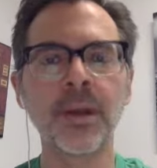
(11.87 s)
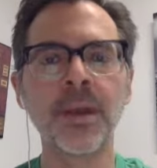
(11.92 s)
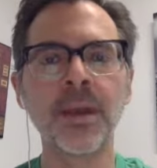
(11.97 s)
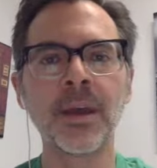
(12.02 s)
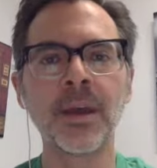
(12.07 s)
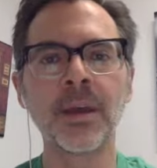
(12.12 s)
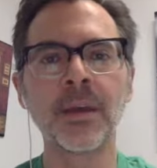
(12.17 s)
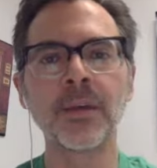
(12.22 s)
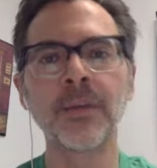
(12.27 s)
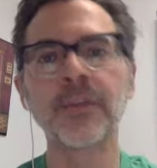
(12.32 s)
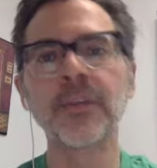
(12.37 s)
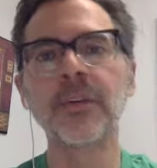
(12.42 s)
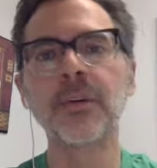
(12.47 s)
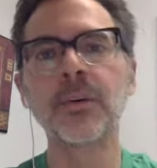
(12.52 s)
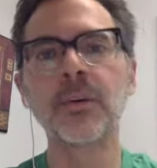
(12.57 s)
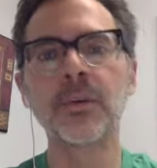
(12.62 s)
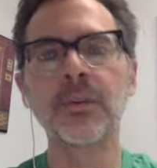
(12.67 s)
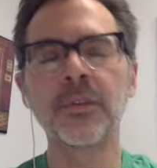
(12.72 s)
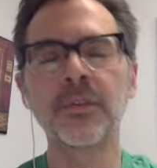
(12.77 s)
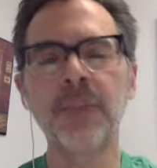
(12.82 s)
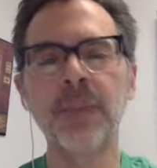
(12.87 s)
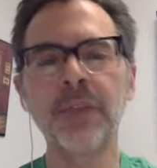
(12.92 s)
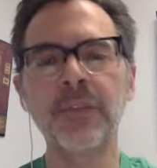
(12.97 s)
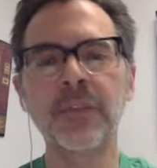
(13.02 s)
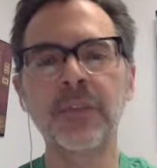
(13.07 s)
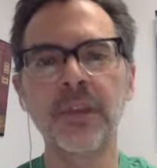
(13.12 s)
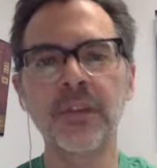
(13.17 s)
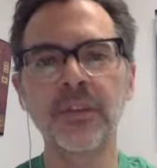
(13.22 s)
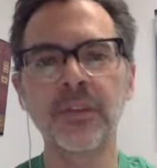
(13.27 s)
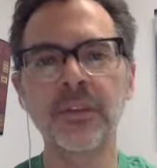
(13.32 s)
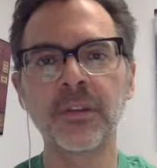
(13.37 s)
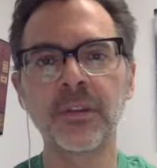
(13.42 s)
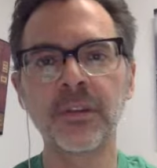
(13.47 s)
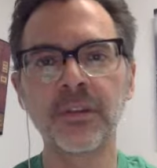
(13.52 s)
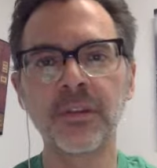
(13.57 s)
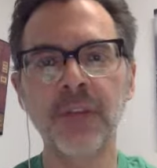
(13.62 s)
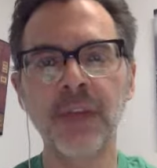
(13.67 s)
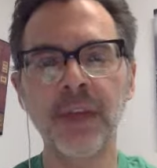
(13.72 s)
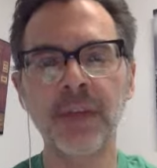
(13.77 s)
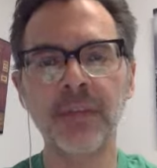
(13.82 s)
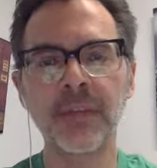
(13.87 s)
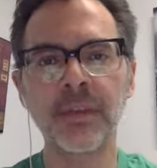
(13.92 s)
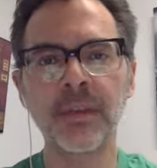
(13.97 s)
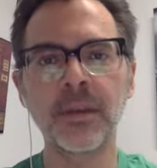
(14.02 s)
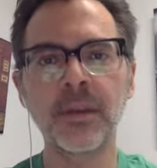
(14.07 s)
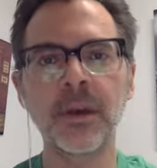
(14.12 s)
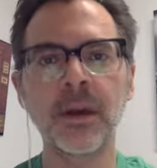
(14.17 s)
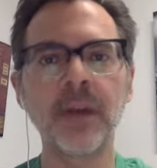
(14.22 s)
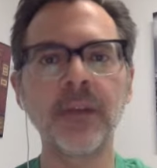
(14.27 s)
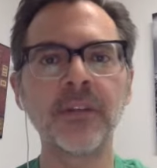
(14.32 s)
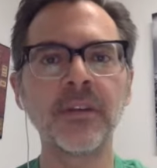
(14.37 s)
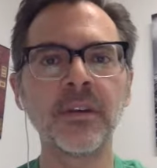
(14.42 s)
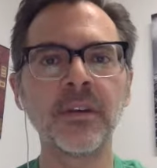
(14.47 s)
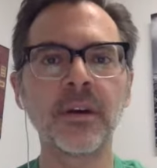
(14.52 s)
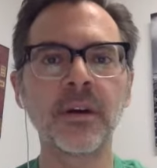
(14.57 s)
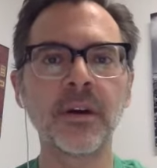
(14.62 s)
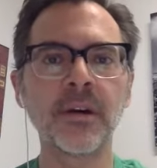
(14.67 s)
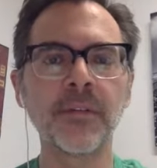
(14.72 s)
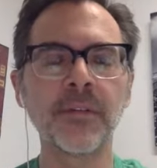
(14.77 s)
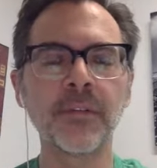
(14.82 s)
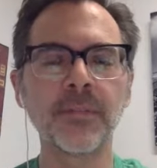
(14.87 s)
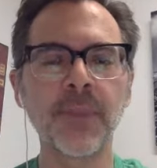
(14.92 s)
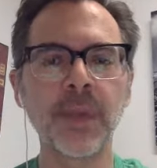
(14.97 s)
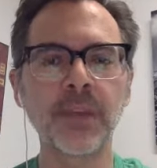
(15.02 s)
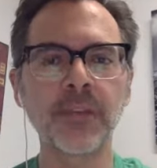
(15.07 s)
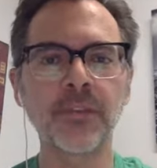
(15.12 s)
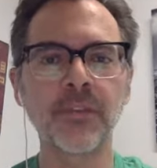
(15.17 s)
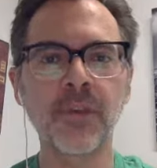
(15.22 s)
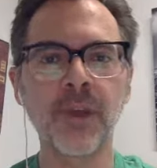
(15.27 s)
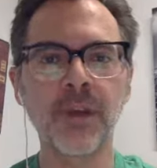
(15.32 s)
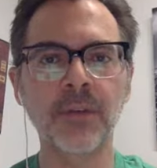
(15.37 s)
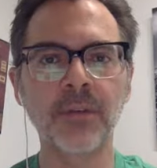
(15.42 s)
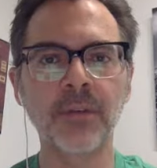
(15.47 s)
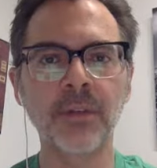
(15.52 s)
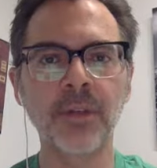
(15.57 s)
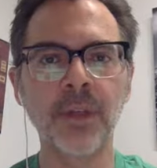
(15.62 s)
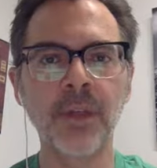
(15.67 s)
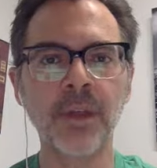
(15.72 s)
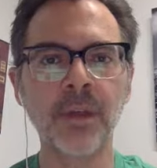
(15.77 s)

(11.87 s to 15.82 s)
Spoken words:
and also space stations and the idea of space travel,